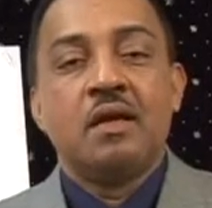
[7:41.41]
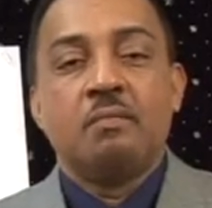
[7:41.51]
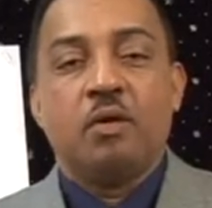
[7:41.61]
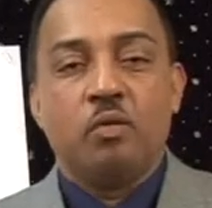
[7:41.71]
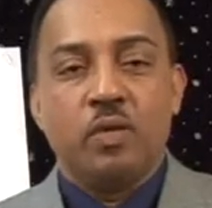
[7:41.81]

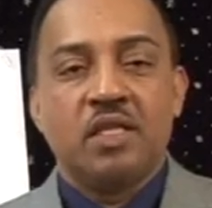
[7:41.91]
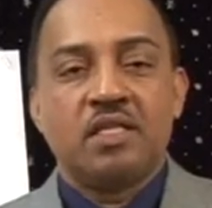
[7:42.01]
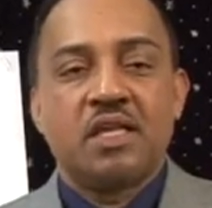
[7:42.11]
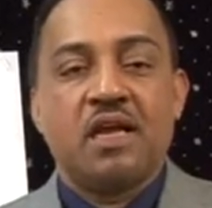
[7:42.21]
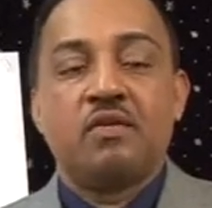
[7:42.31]
But with the
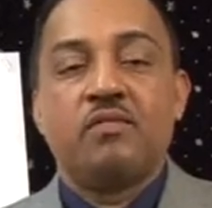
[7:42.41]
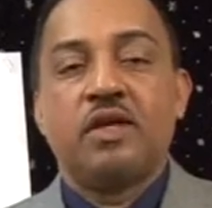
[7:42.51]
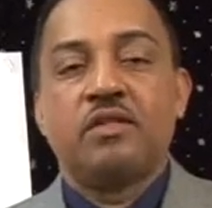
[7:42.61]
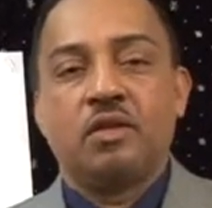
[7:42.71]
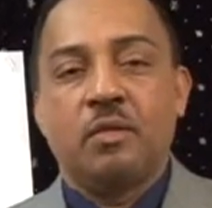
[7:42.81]

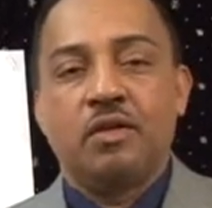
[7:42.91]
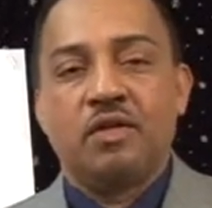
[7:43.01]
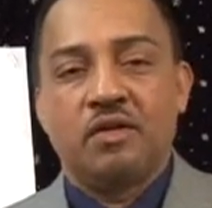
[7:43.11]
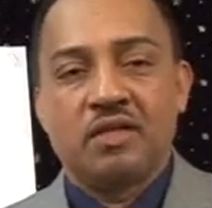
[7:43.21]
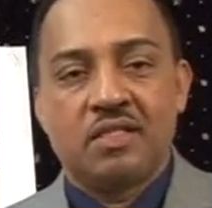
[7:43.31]
sacrifice comes with an
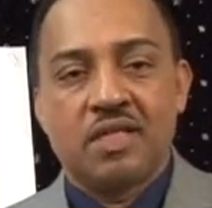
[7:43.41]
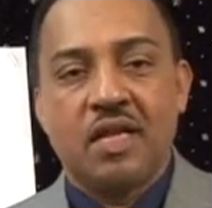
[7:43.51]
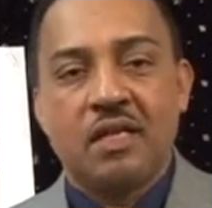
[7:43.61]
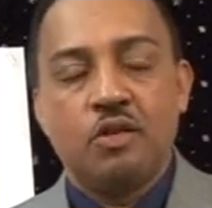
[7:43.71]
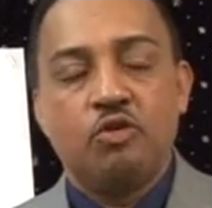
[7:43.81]

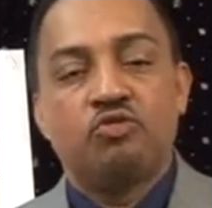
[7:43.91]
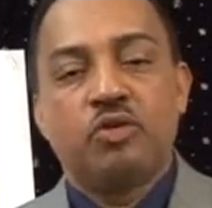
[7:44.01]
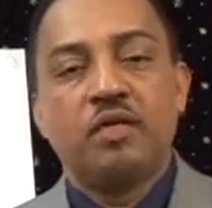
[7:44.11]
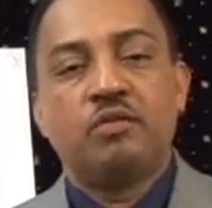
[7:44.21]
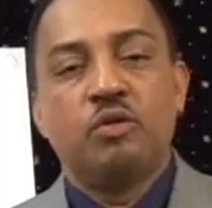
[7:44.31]
understanding. You're
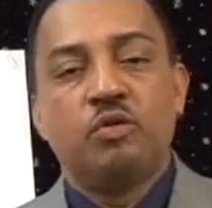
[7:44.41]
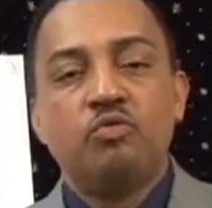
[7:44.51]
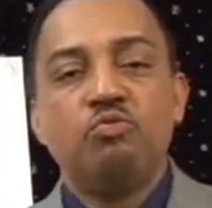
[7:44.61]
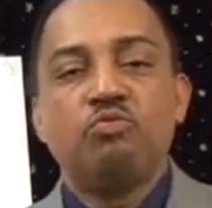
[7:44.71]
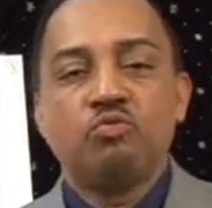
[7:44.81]
trying to
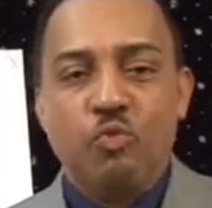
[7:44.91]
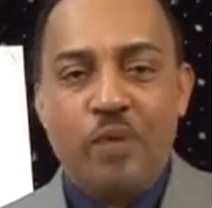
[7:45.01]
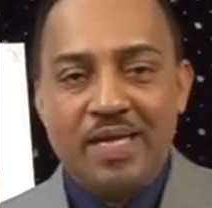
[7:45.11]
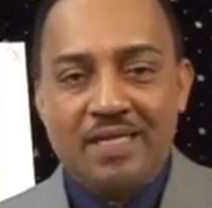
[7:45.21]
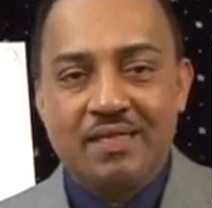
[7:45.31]
lose
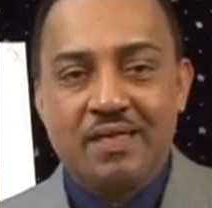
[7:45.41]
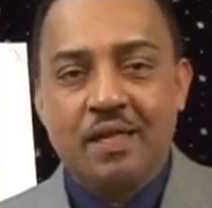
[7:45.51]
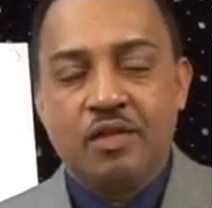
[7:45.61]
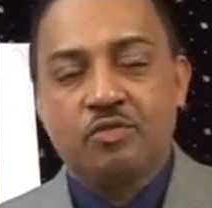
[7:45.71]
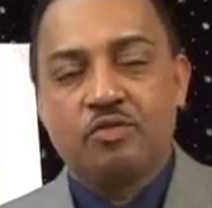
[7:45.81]
weight
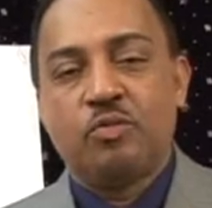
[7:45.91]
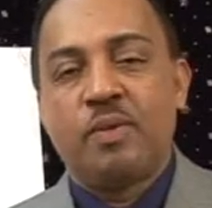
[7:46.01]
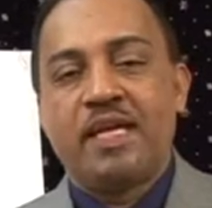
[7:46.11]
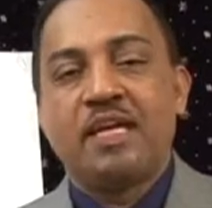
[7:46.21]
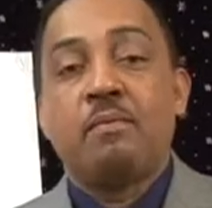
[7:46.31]
to
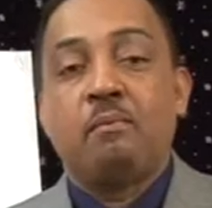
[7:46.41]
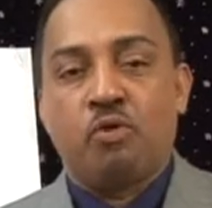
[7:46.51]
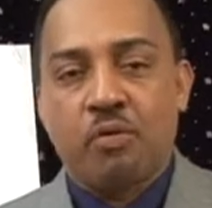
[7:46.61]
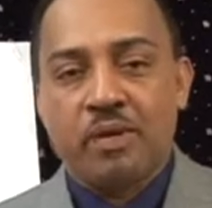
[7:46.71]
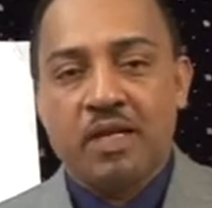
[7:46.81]
make it
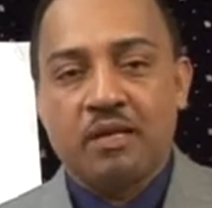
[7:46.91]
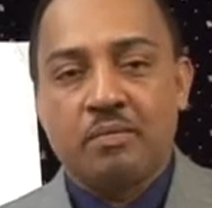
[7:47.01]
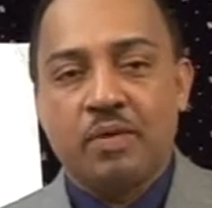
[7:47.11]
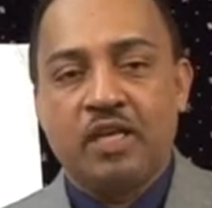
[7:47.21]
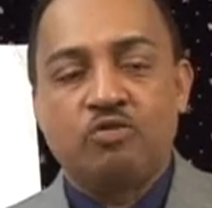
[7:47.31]
permanent,
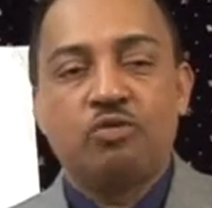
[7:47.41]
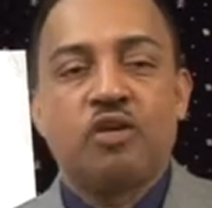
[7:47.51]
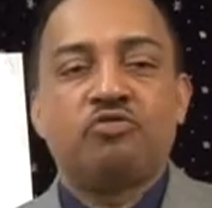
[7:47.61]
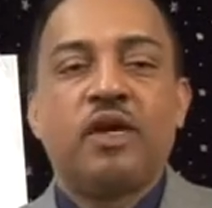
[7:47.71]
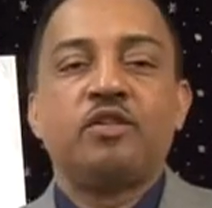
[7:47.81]
because you're not
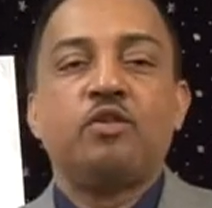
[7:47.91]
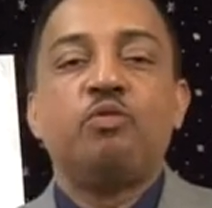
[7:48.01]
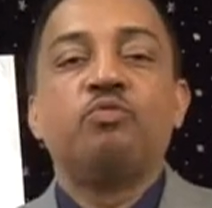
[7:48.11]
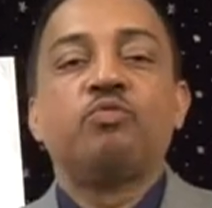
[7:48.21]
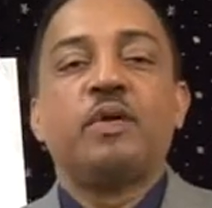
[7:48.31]
trying to
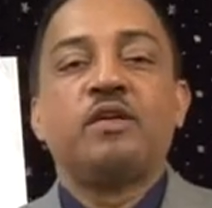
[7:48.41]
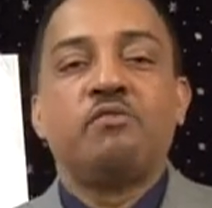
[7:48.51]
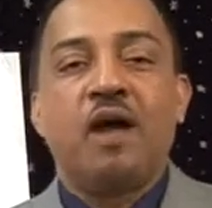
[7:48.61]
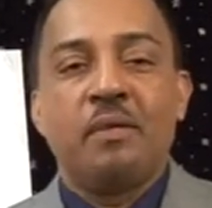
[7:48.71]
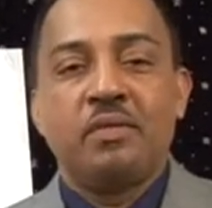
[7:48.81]
lose weight
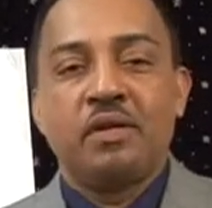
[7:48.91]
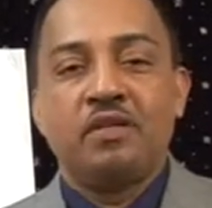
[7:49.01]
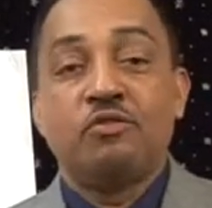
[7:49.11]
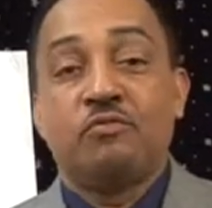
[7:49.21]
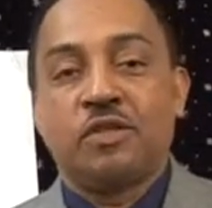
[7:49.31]
rapidly
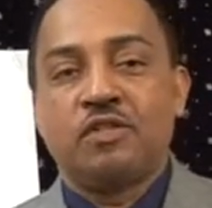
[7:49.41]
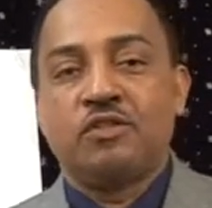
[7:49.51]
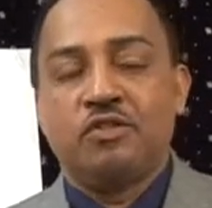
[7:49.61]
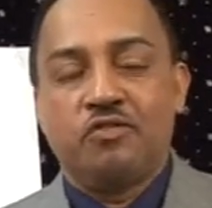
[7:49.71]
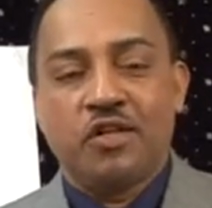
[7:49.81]
to fit into
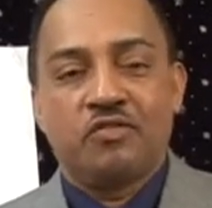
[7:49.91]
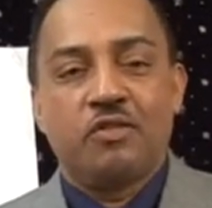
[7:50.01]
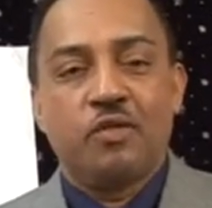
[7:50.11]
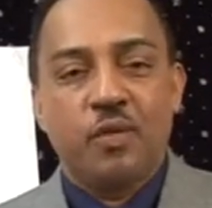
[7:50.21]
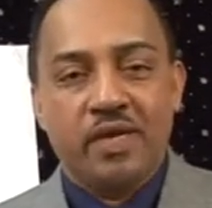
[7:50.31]
the dress for
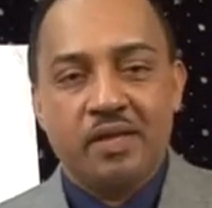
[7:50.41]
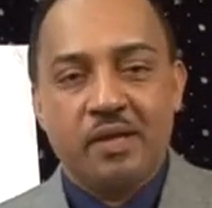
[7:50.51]
the wedding.